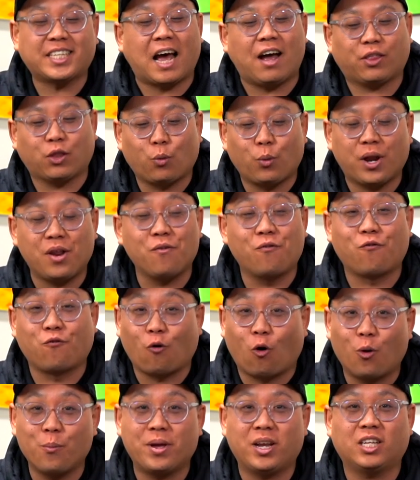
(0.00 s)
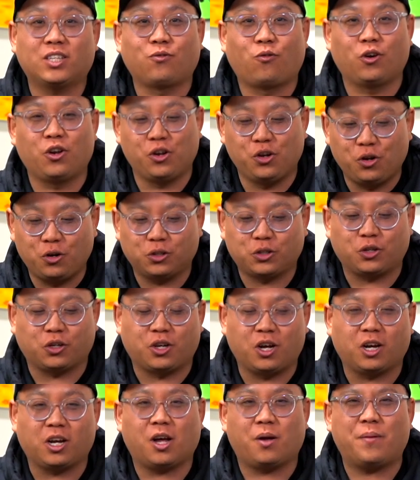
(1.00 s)
after waiting 4 minutes for the noodles to
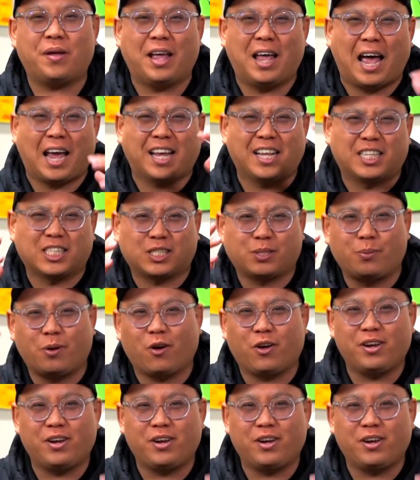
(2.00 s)
cook up, I can smell a